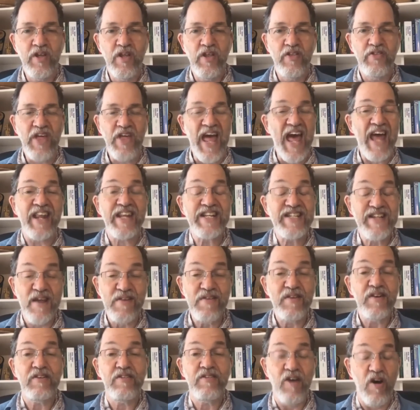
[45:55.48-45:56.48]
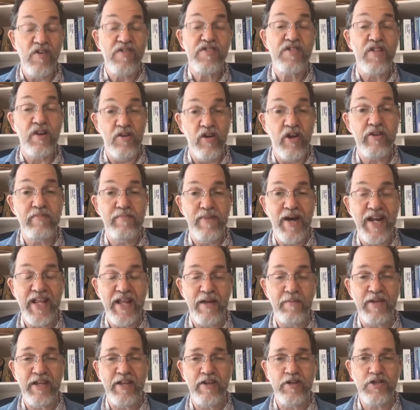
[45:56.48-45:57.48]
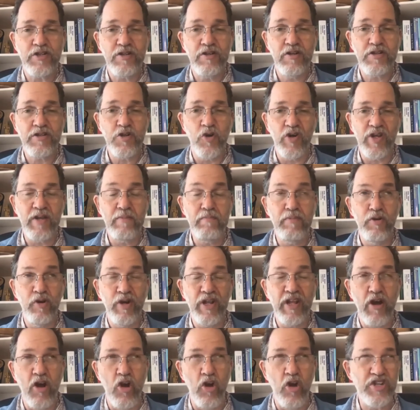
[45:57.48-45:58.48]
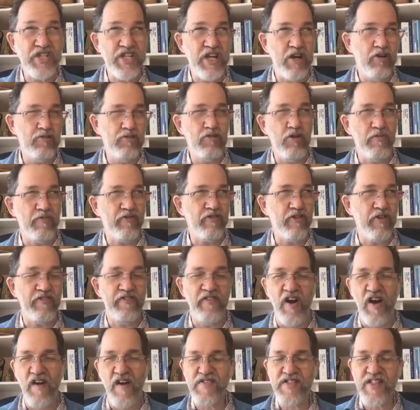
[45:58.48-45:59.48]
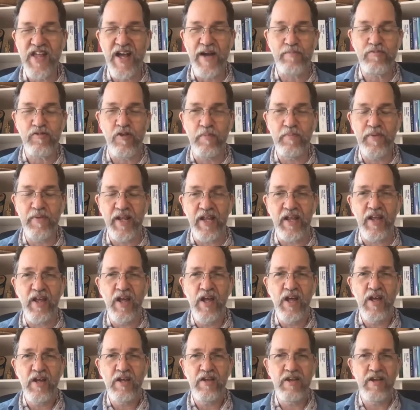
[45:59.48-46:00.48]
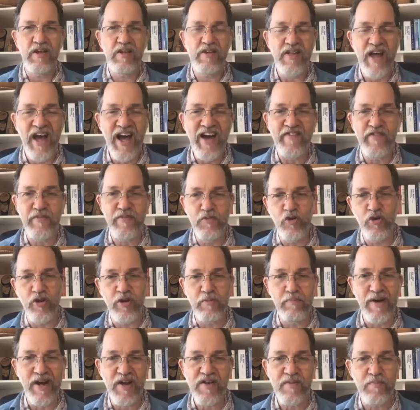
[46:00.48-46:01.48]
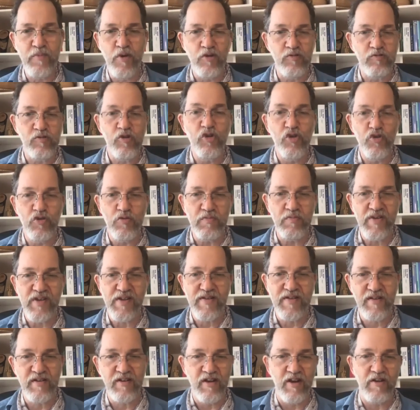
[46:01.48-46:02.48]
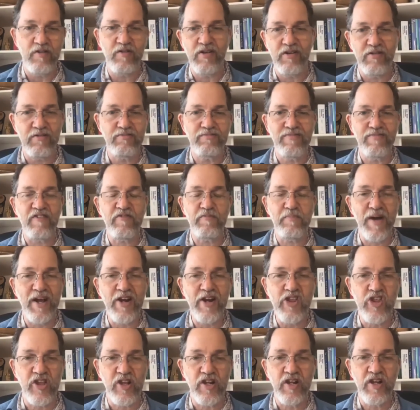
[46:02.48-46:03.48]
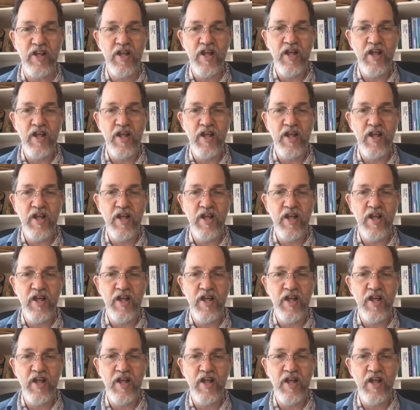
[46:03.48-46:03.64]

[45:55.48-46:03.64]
And it doesn't cost a lot of money. I mean, you're talking building a hotel room for a 5-star property. It's $500,000 per room is a rough budget.